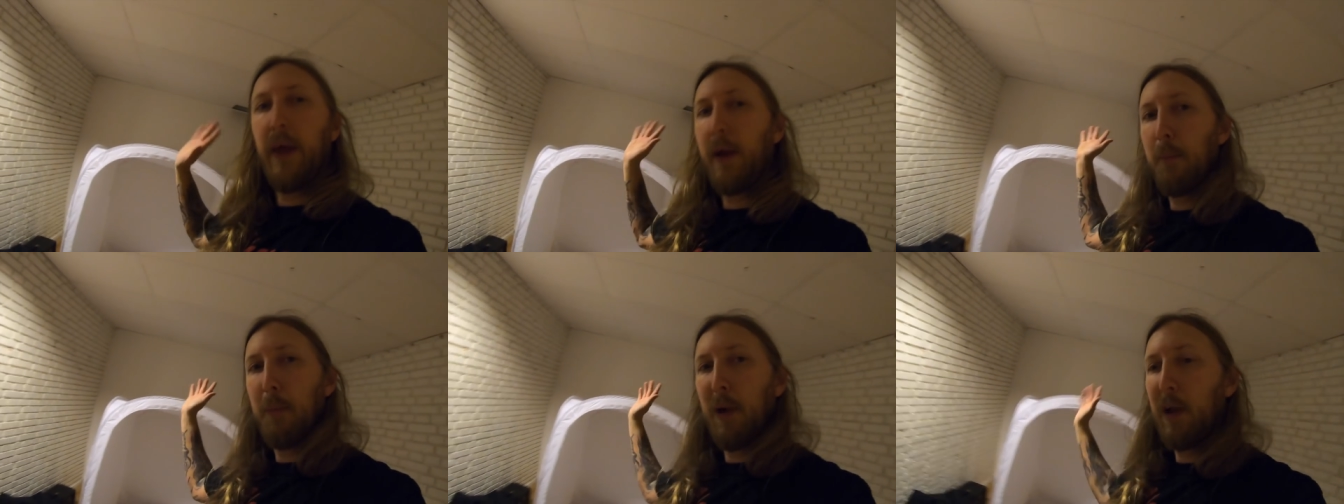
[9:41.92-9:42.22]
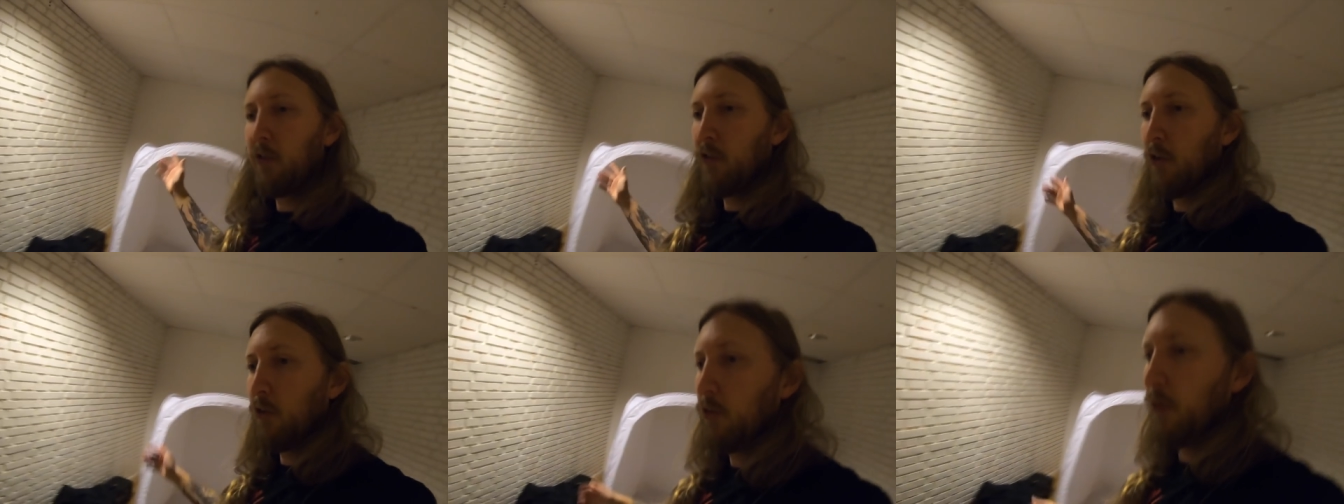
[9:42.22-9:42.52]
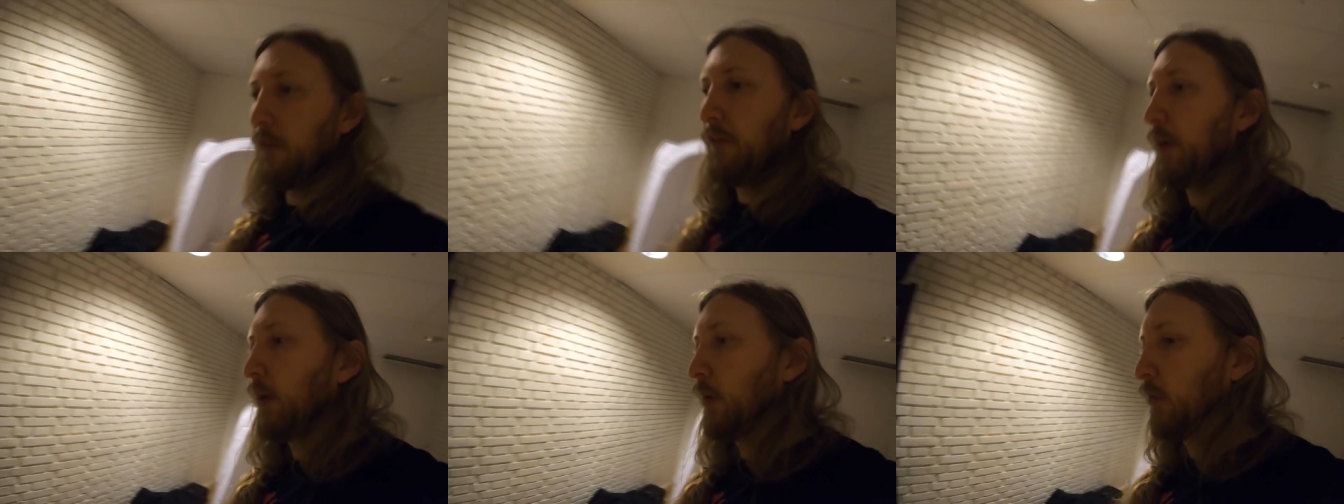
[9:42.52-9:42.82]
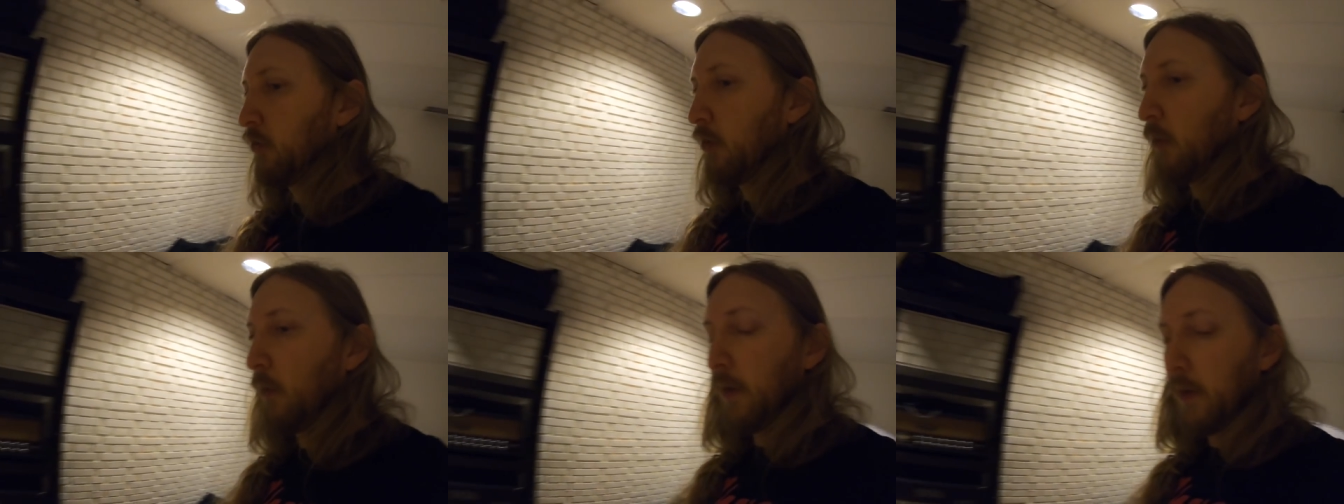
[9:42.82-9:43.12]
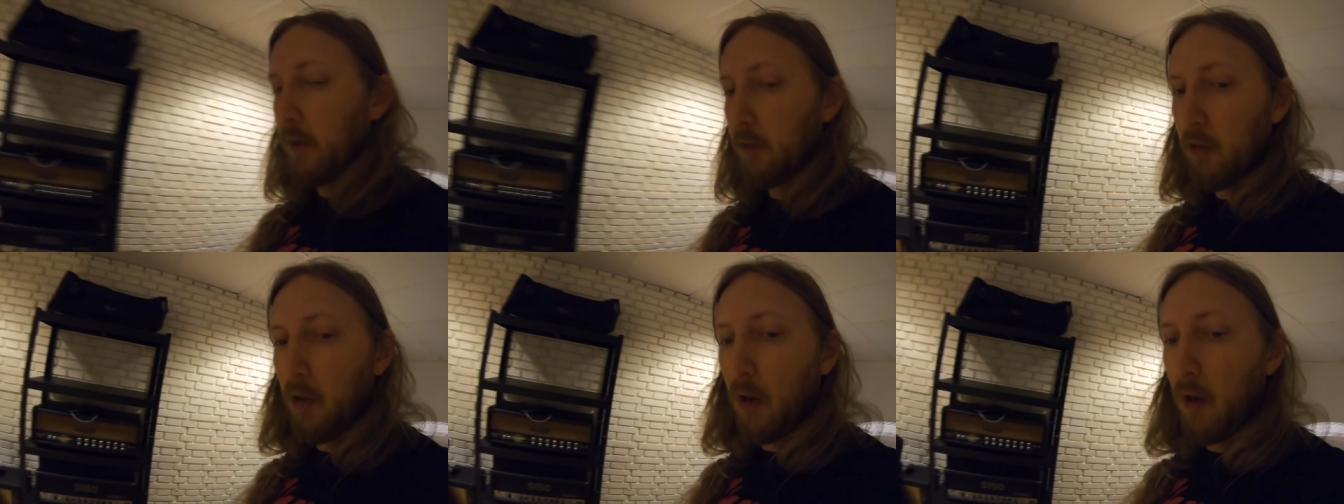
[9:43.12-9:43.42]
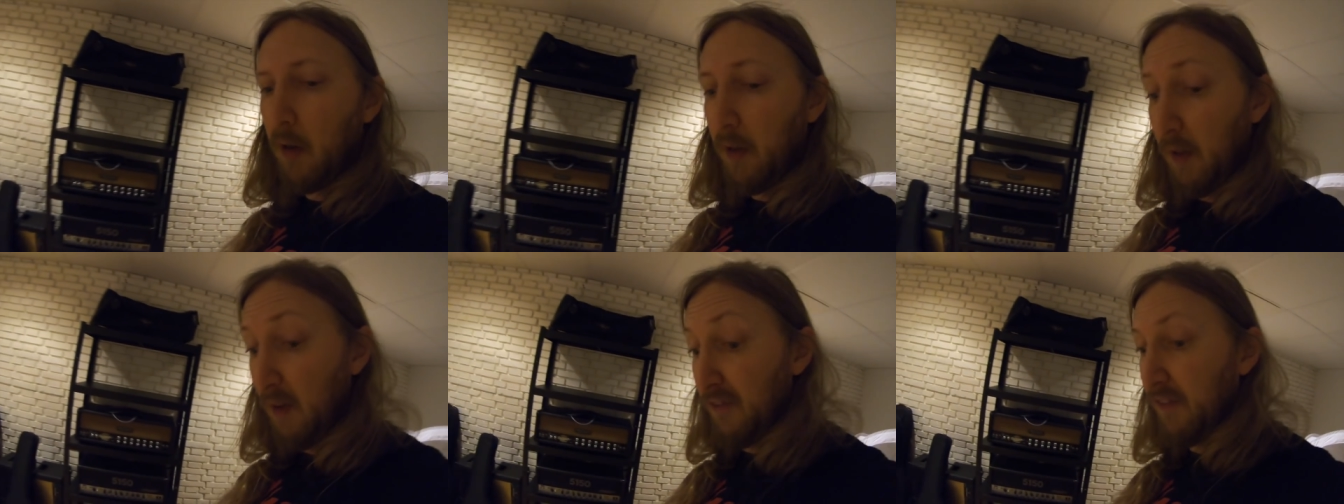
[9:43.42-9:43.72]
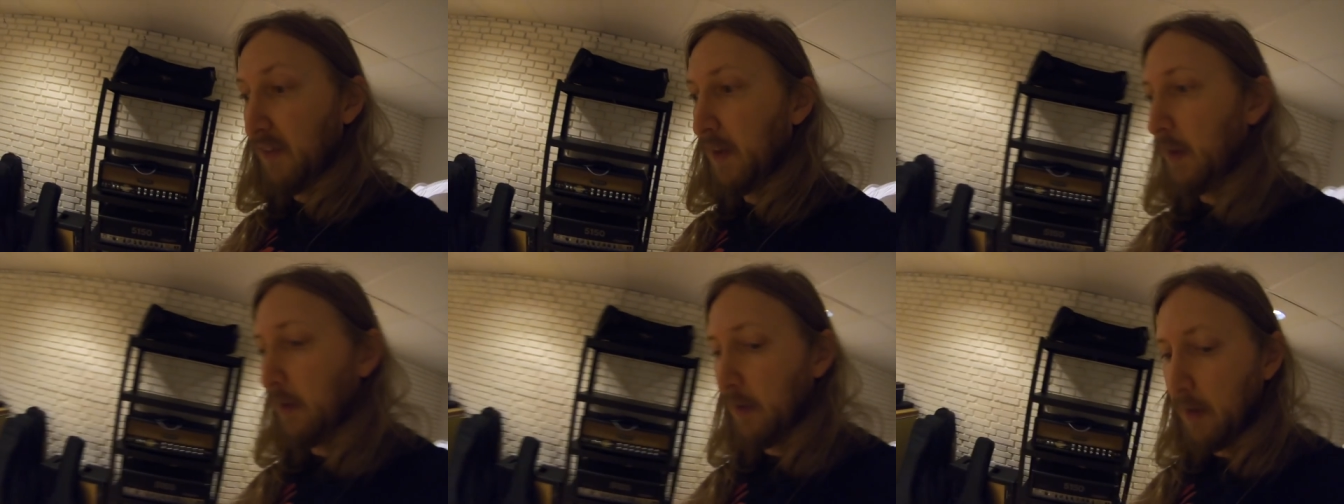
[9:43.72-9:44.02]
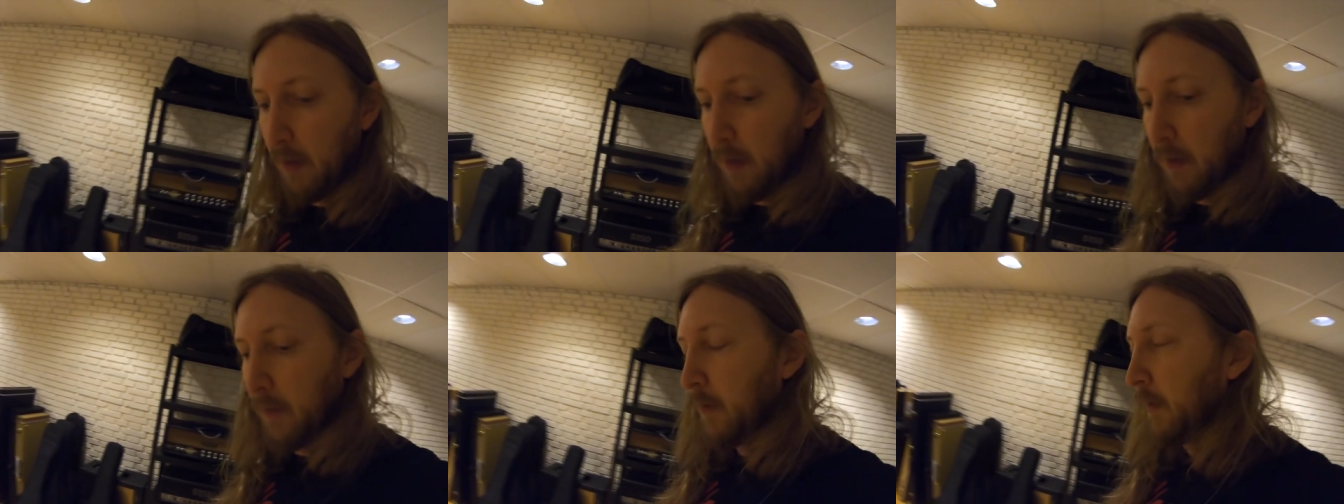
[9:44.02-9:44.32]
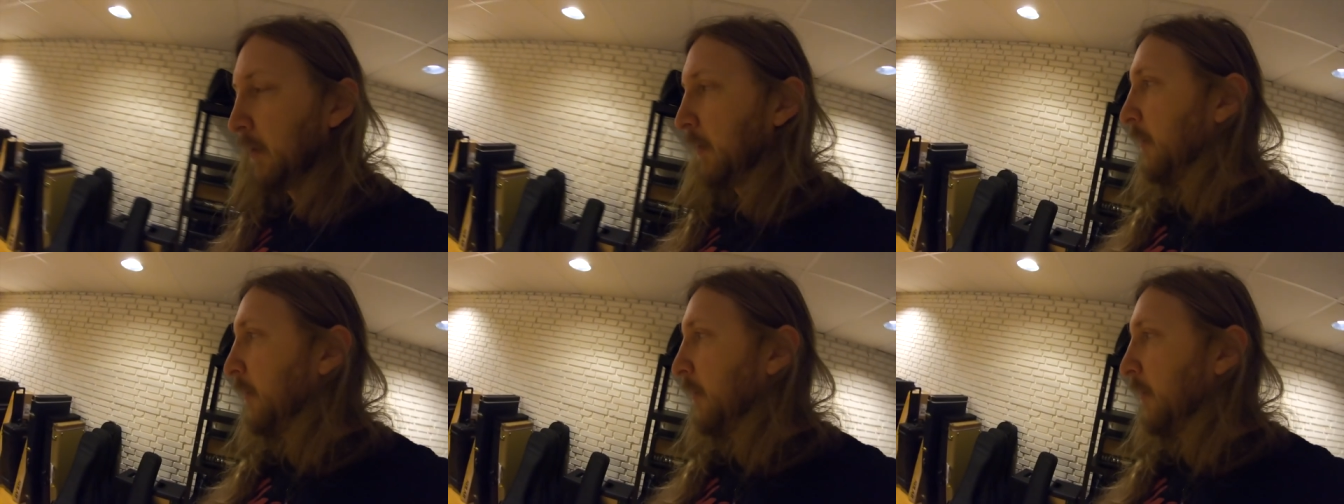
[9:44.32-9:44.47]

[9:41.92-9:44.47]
take pictures of a solar guitar if needed.